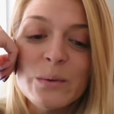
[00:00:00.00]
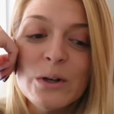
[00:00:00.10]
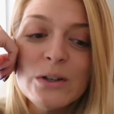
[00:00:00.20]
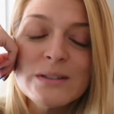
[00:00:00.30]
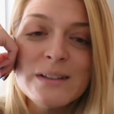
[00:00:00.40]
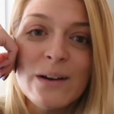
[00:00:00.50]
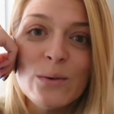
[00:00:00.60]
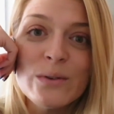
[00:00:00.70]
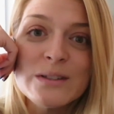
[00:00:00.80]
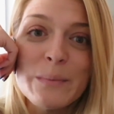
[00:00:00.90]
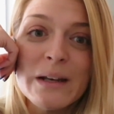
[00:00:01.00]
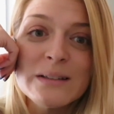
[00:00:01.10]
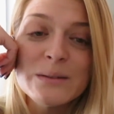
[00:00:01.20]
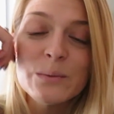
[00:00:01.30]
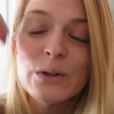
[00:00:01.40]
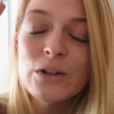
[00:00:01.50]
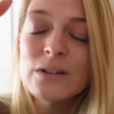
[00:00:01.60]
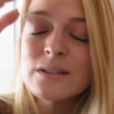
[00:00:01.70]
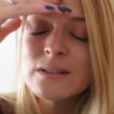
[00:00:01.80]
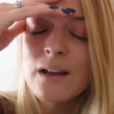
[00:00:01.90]
works and all this medicine
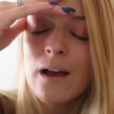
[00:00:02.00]
works.